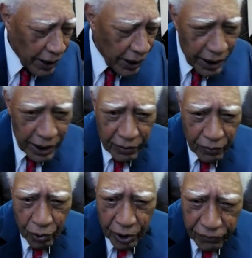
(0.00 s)
that
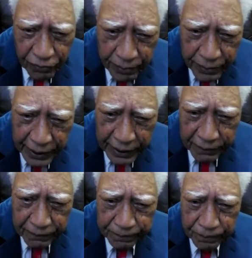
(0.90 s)
work for me
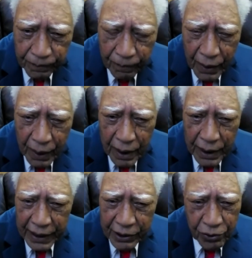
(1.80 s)

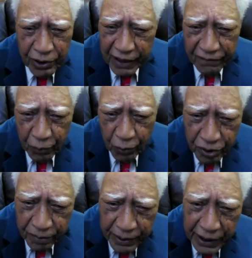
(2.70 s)
that you can't fool
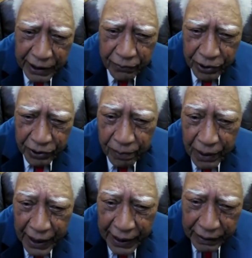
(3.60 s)
me when you you
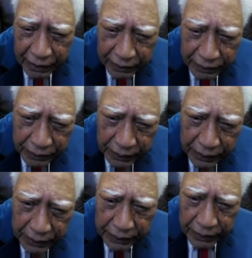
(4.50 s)
black.
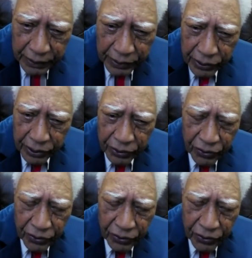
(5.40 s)
You, I